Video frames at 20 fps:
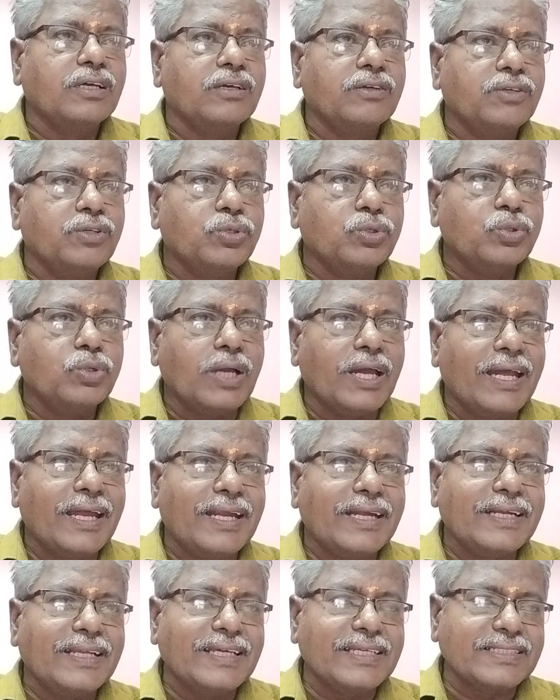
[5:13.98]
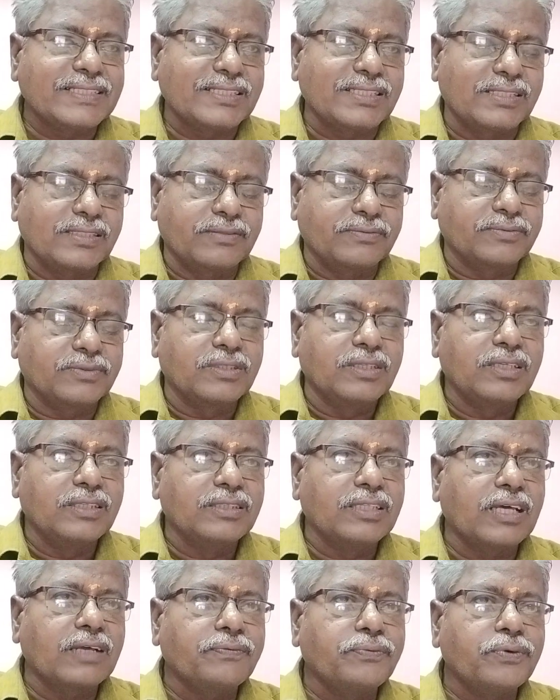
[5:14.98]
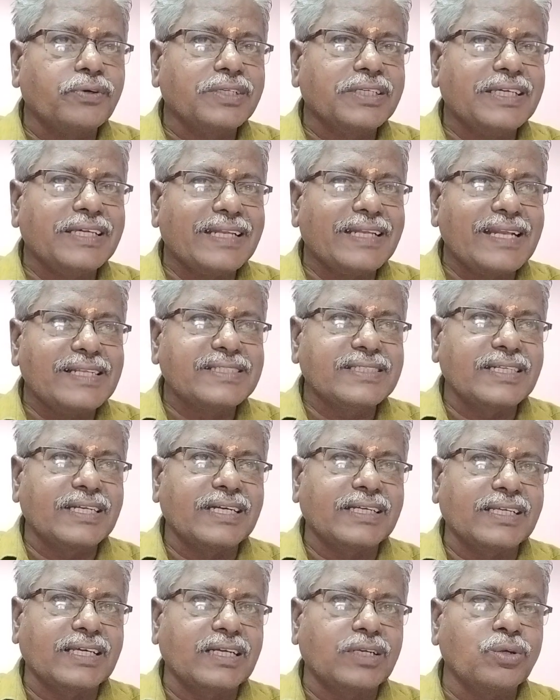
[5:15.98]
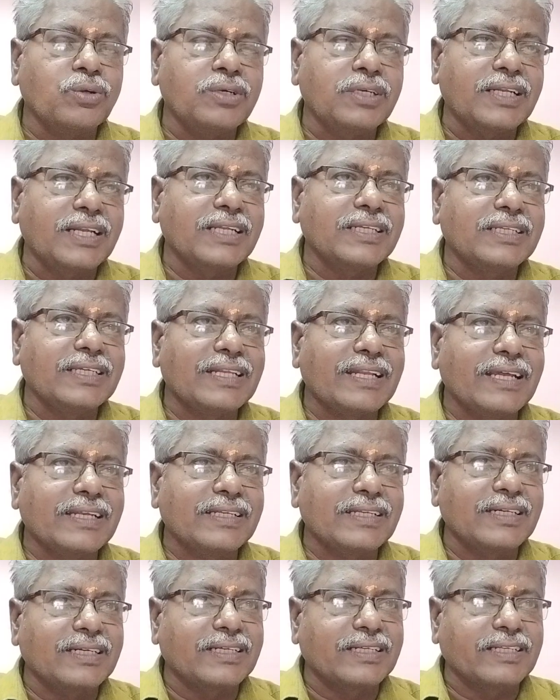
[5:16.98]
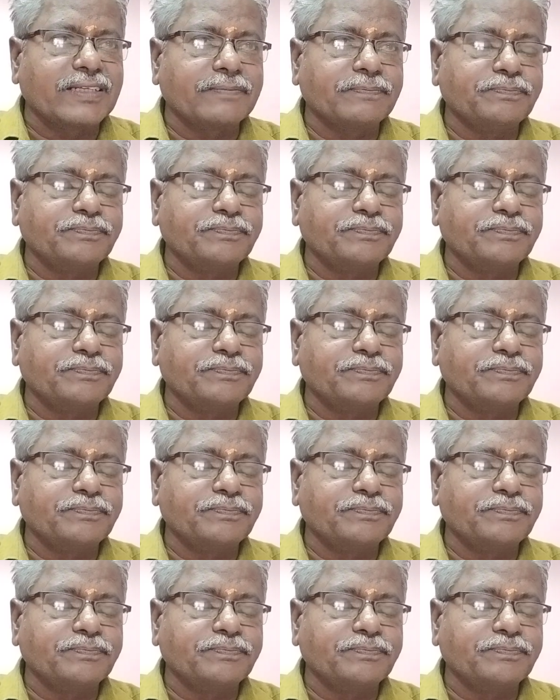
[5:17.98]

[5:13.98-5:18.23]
you add s. Therefore, he writes a letter. Don't write he write a letter.